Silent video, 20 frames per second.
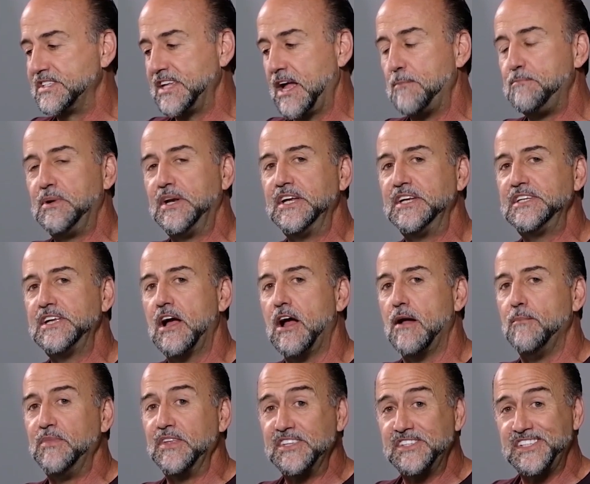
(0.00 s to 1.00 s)
step at a
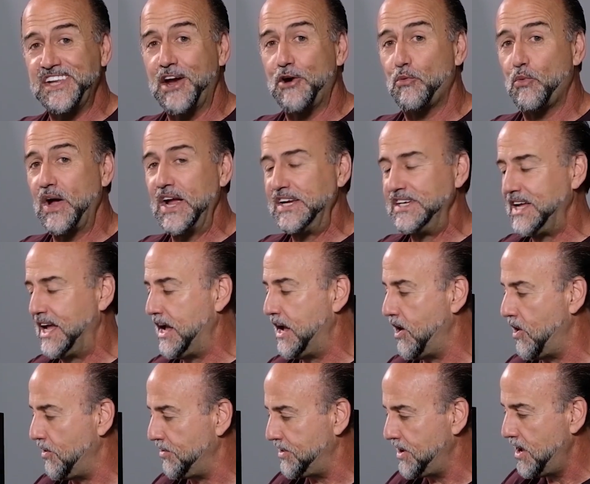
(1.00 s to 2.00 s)
time, the stairway to
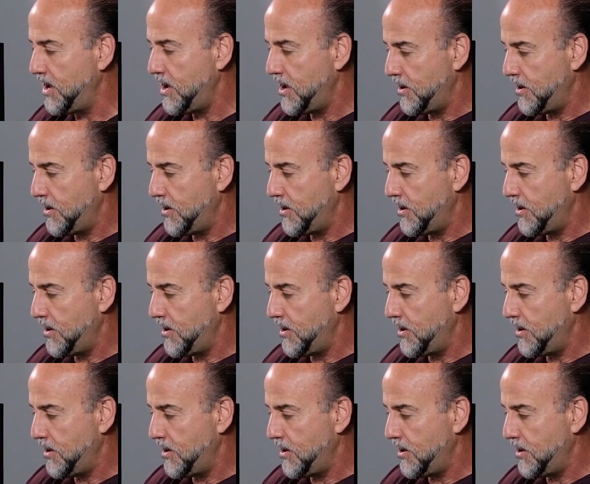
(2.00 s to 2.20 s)
health.